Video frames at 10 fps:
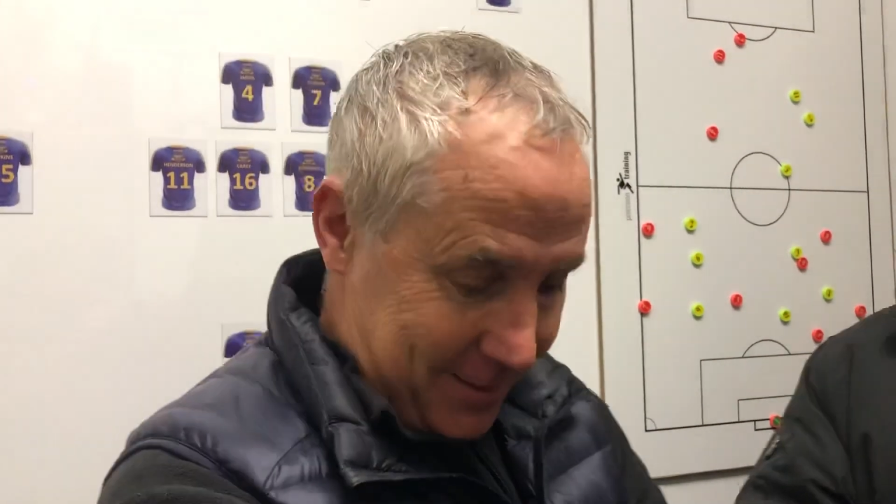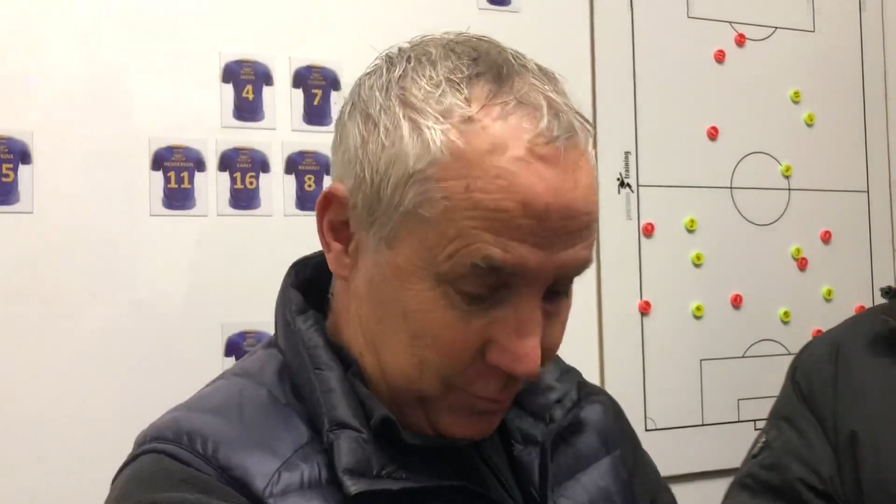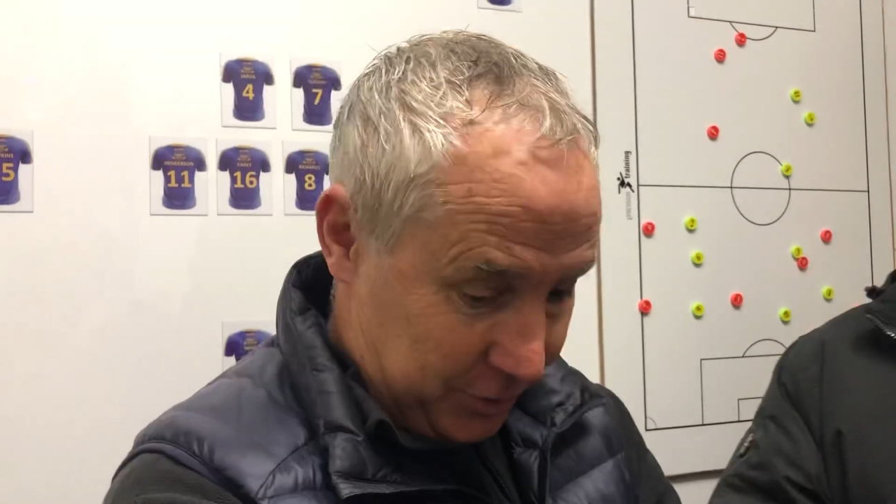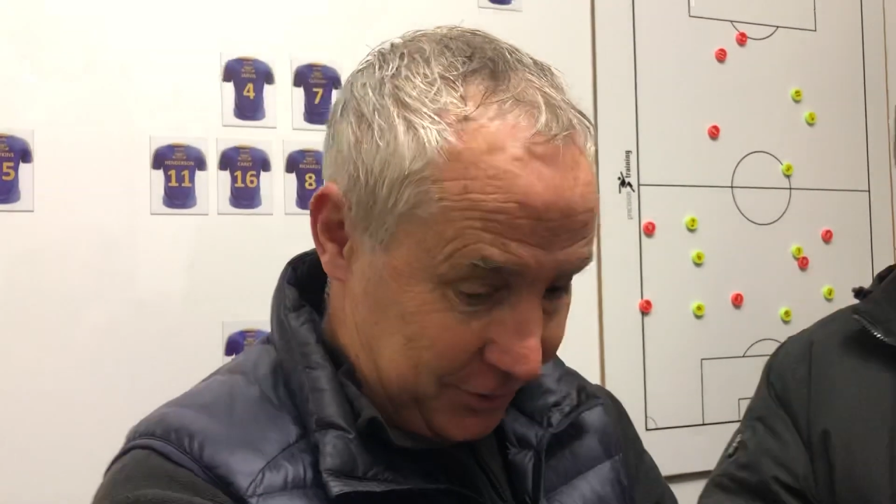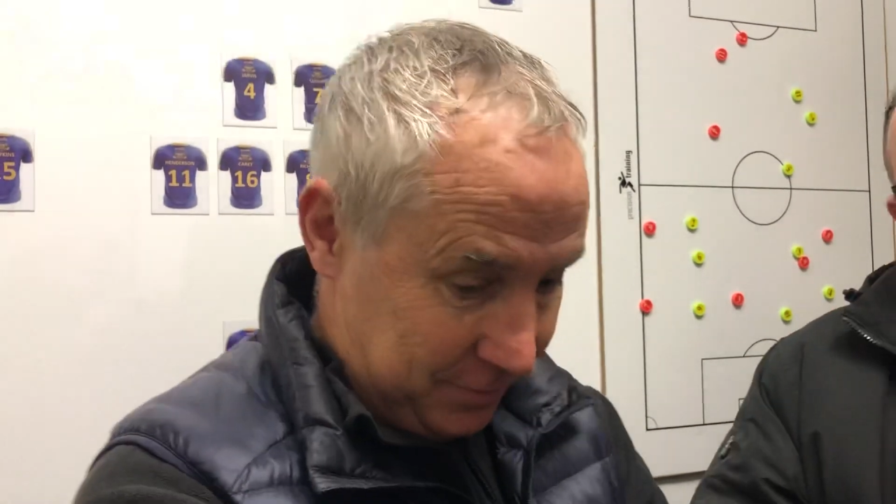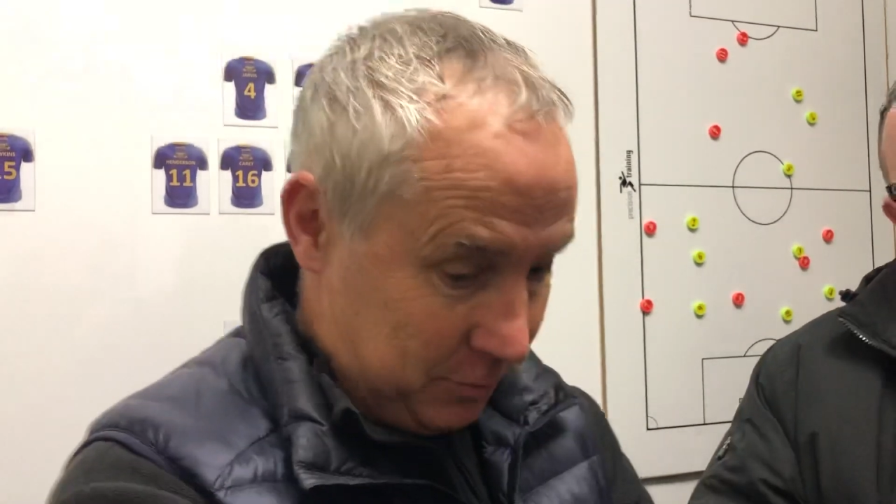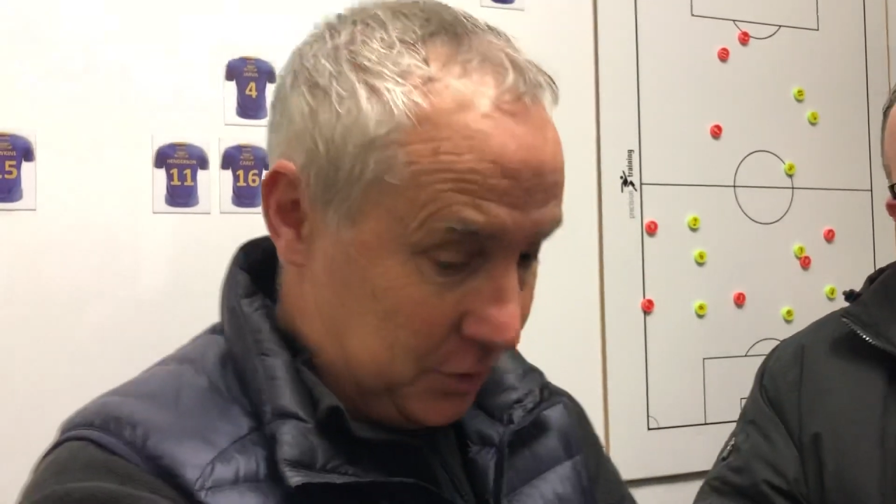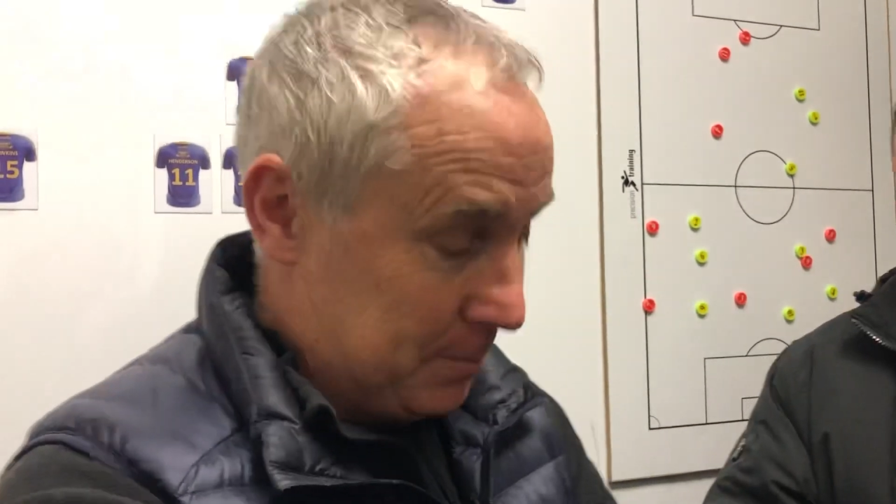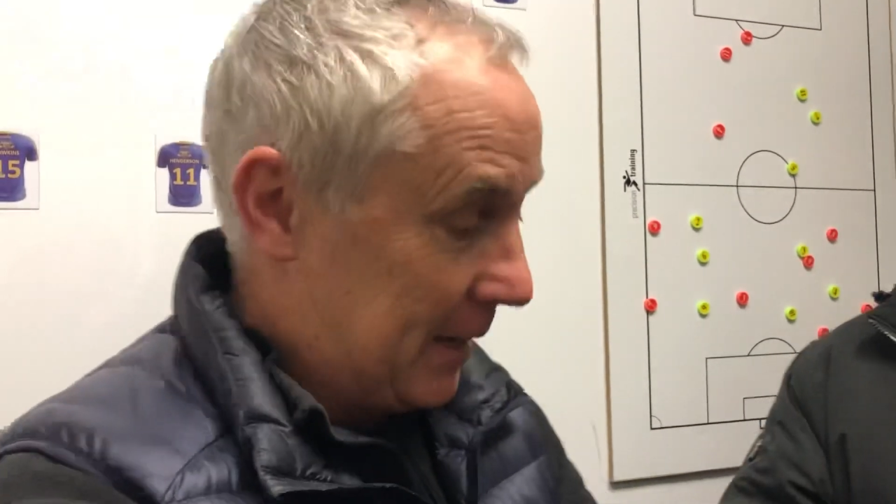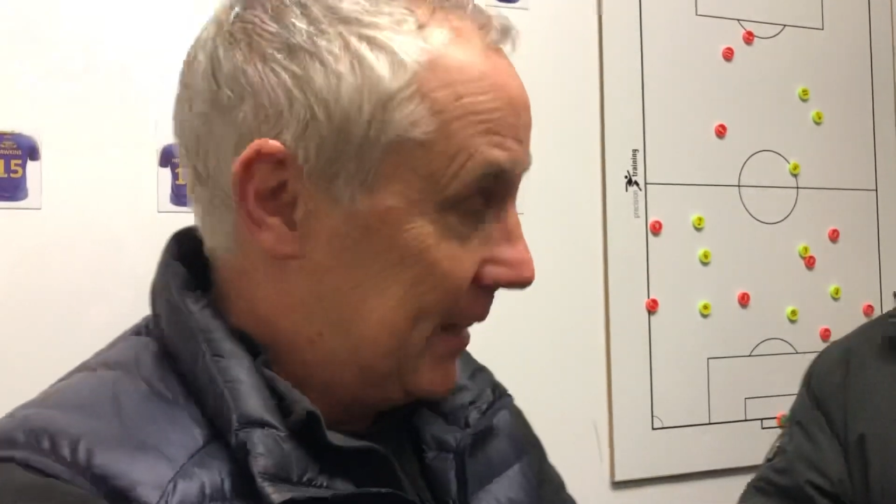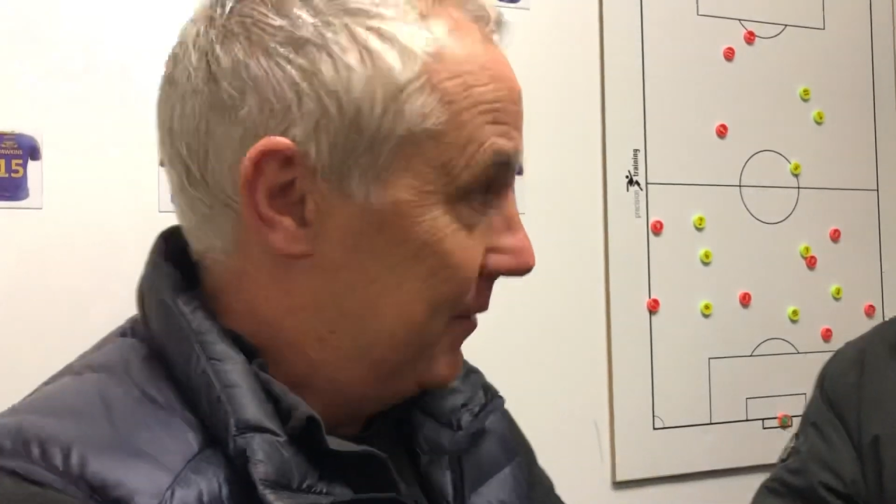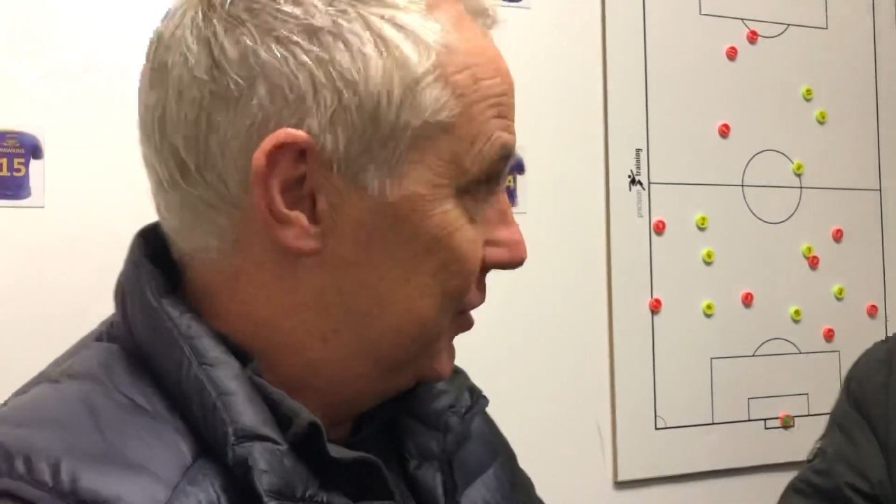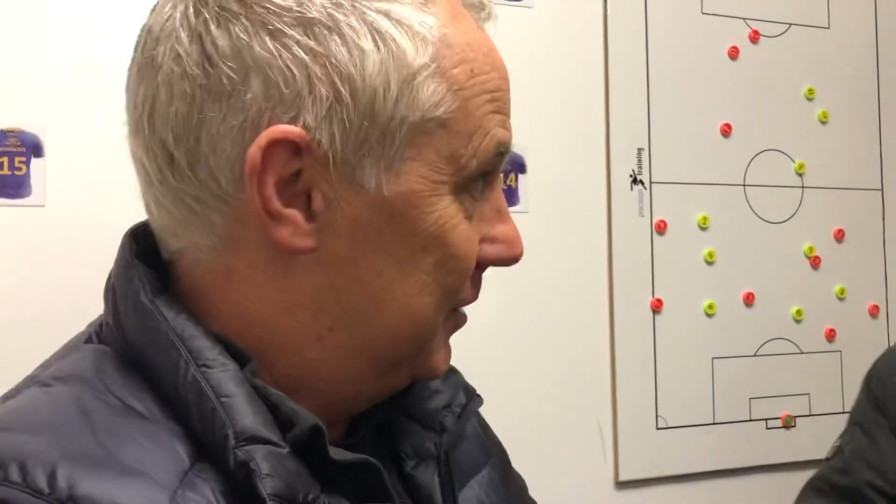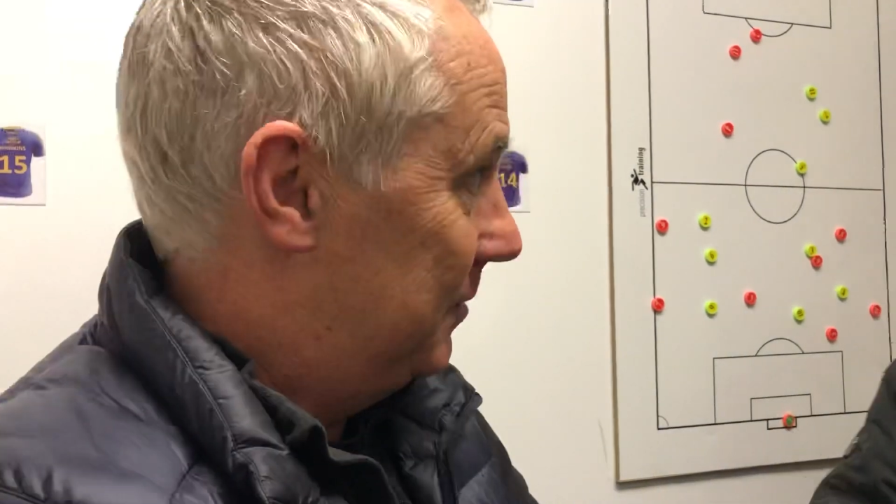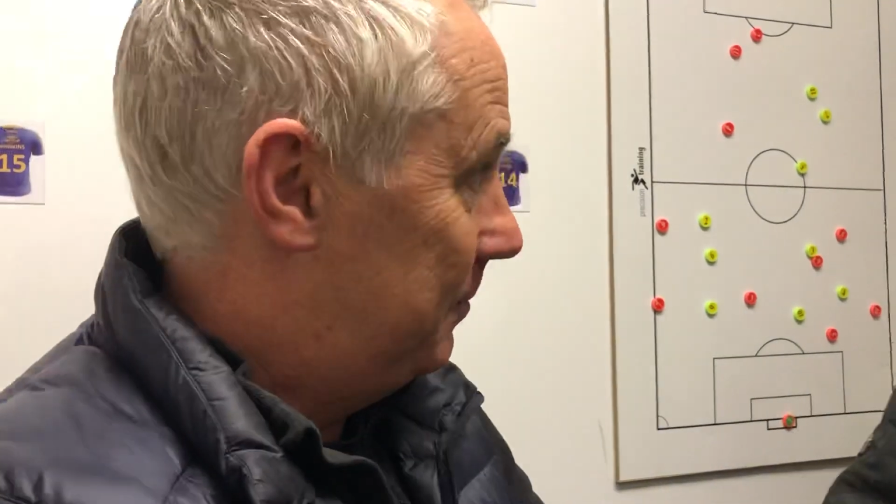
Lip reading: was magnificent.